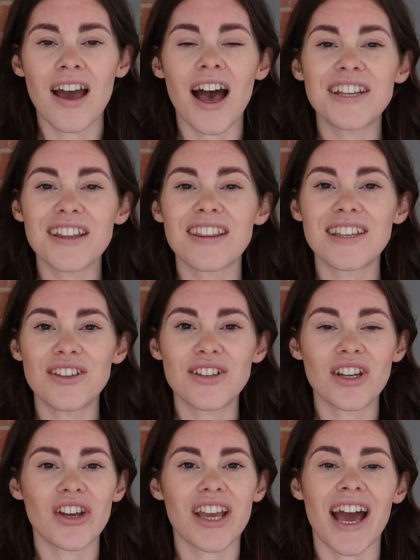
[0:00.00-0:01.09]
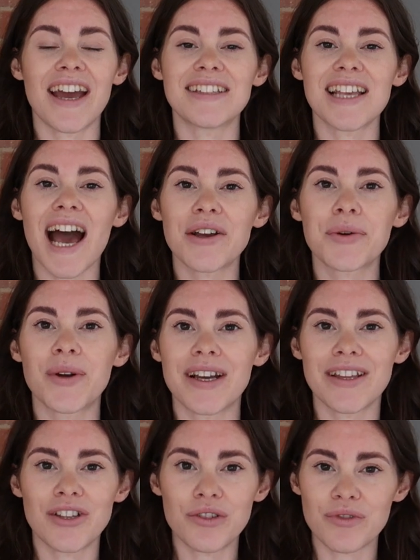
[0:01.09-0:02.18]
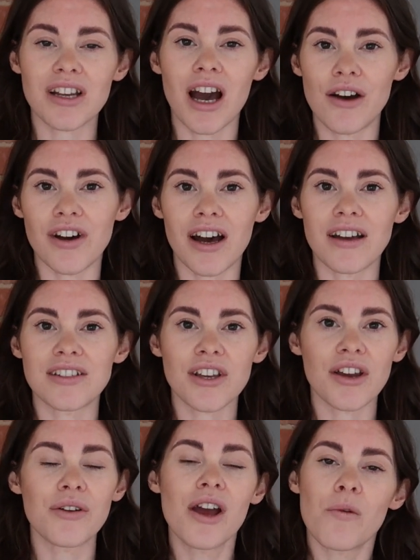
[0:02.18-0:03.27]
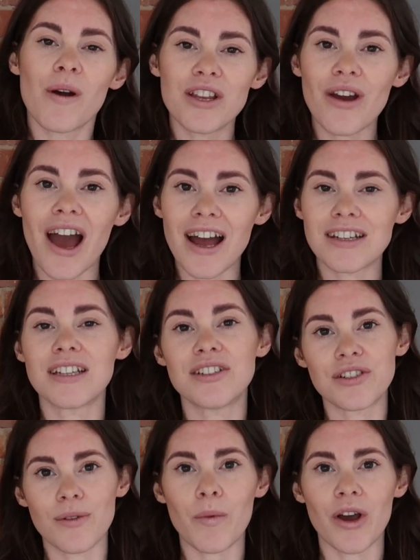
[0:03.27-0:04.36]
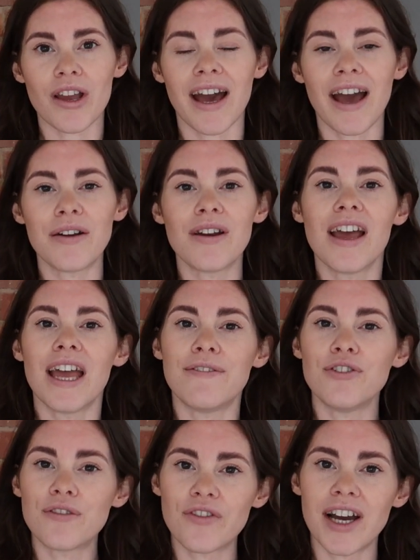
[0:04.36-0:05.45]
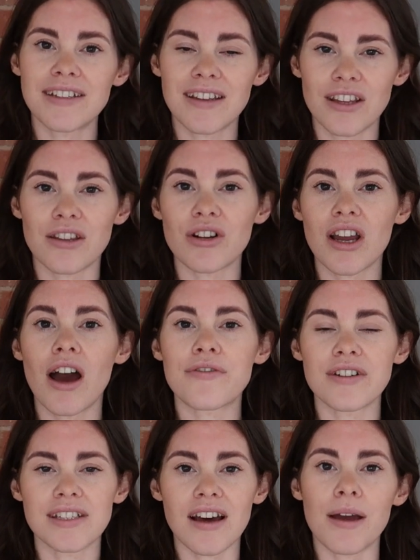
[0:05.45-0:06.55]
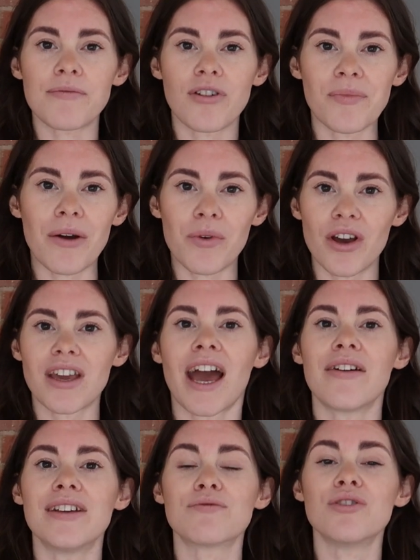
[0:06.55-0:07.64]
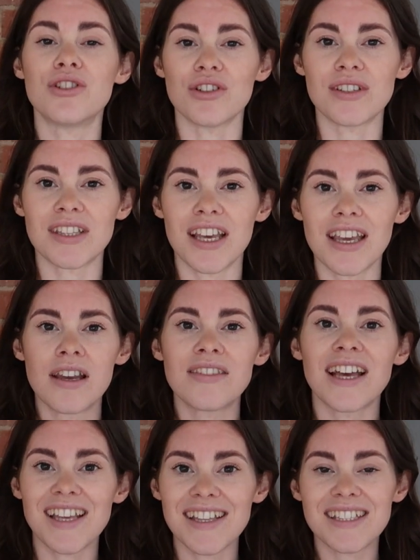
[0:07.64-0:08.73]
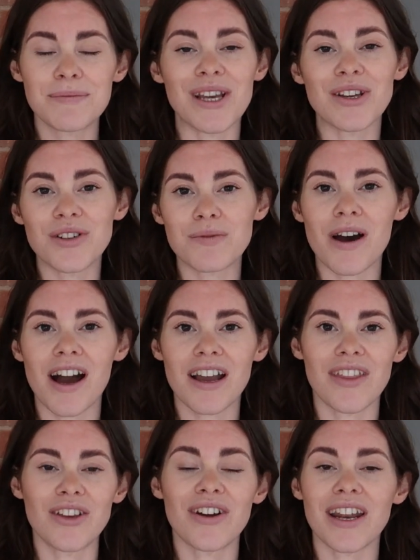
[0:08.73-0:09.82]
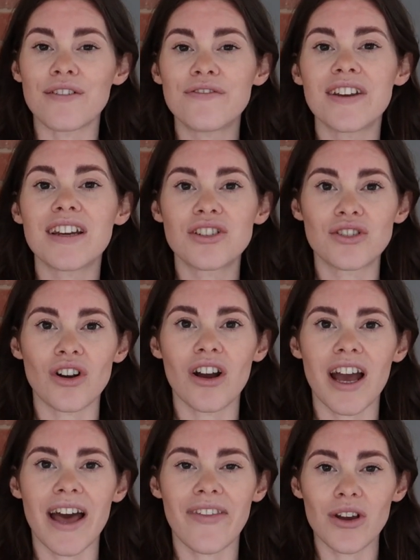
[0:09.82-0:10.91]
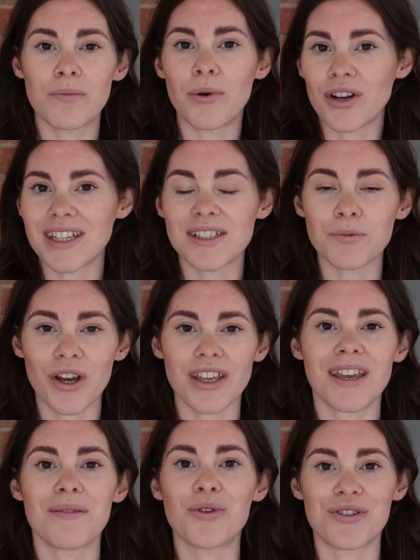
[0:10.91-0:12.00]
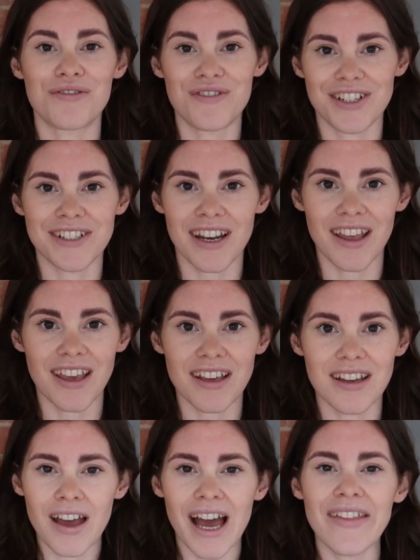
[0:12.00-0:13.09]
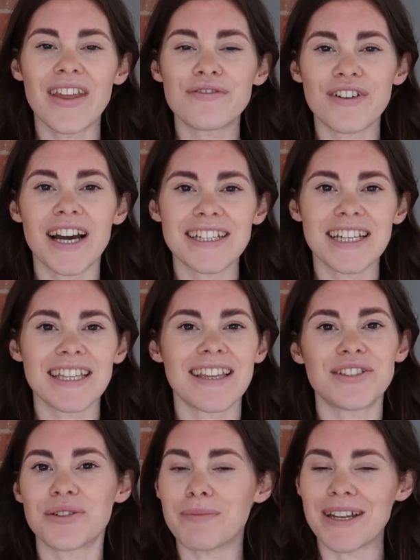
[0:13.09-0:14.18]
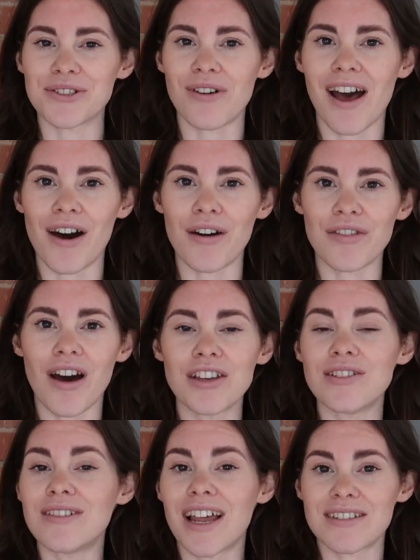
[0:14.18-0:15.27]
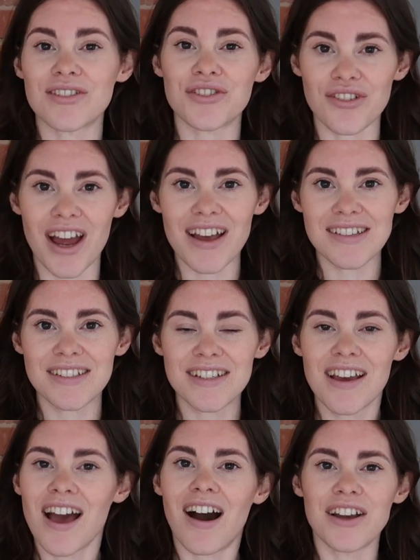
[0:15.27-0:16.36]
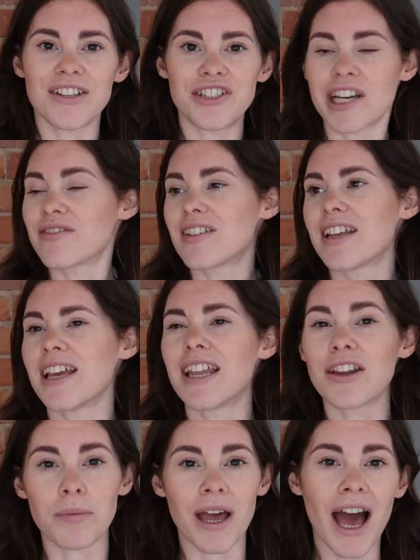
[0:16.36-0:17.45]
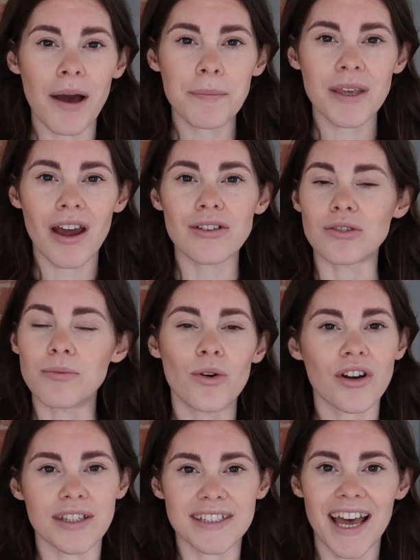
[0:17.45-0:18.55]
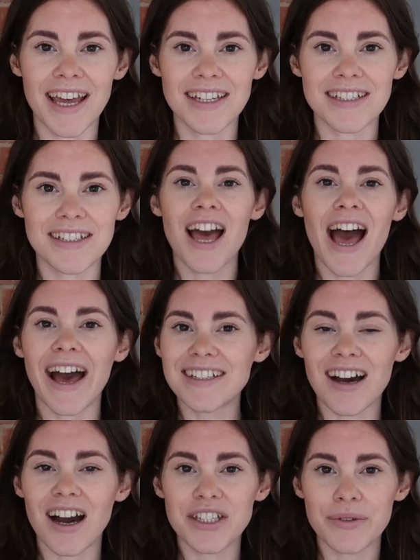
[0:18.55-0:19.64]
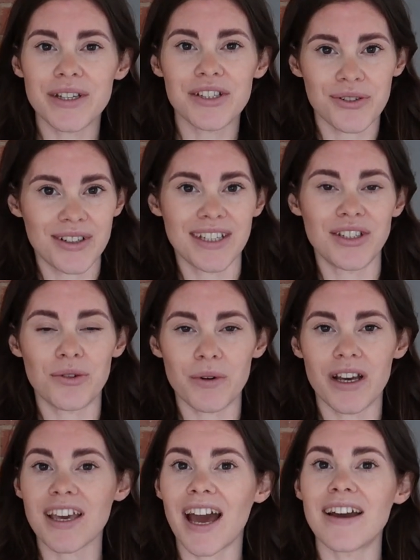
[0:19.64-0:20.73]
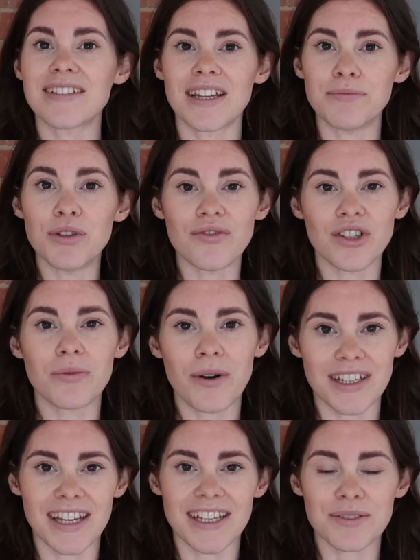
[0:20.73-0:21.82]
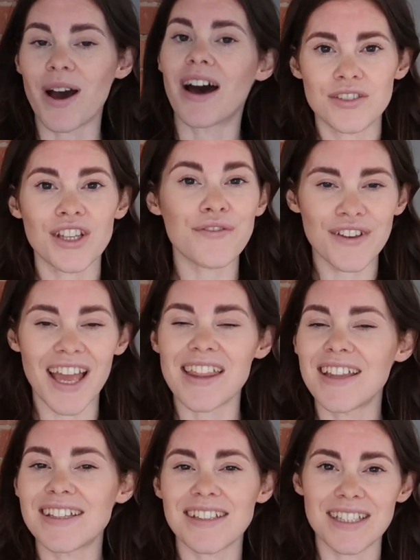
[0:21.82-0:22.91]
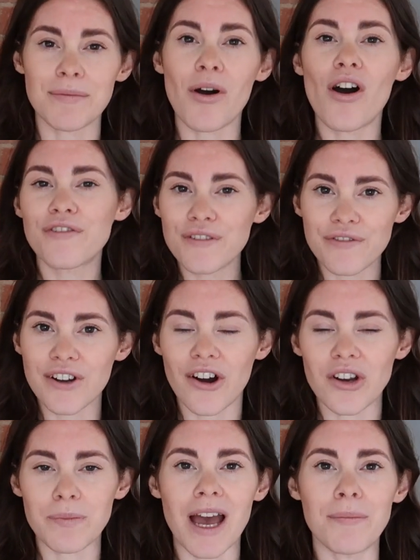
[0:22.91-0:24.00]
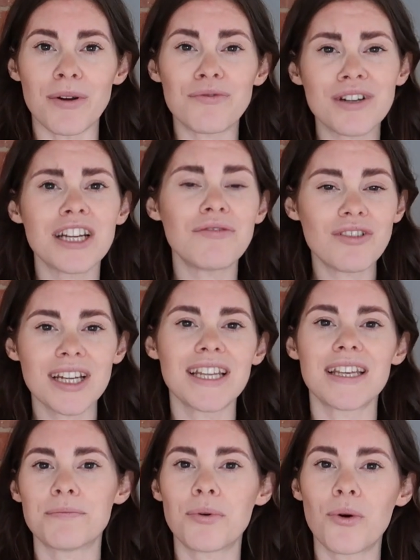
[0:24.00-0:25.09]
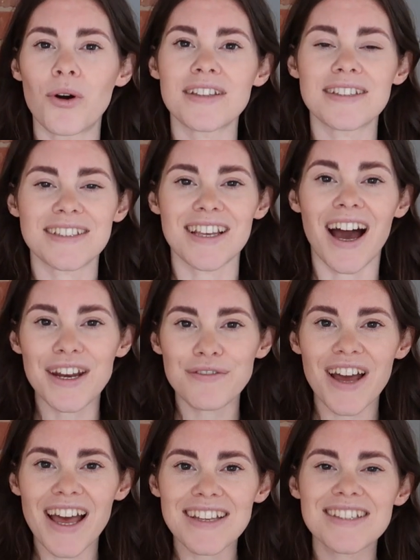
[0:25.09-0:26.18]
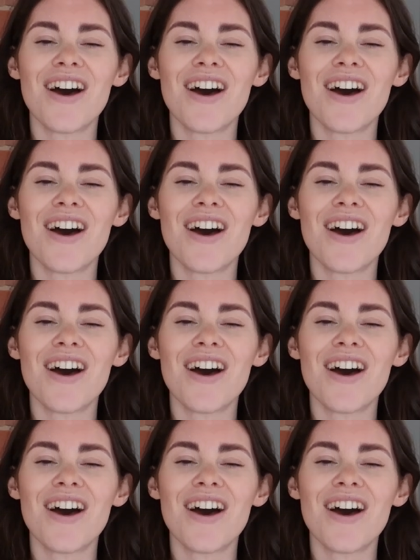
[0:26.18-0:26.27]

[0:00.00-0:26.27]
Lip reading: Another thing you can look at is how quickly you recover. So when you actually do a workout, if you're finding that the recovery time from that workout is reducing, that tends to be a good marker that you're getting fitter, stronger, and that your body is working more efficiently. And then finally, there's your mental health. Are you less stressed? Are you generally a little bit happier or more content? And are you enjoying your workouts and moving your body as well? Don't forget, these are some often forgotten about but really, really important side effects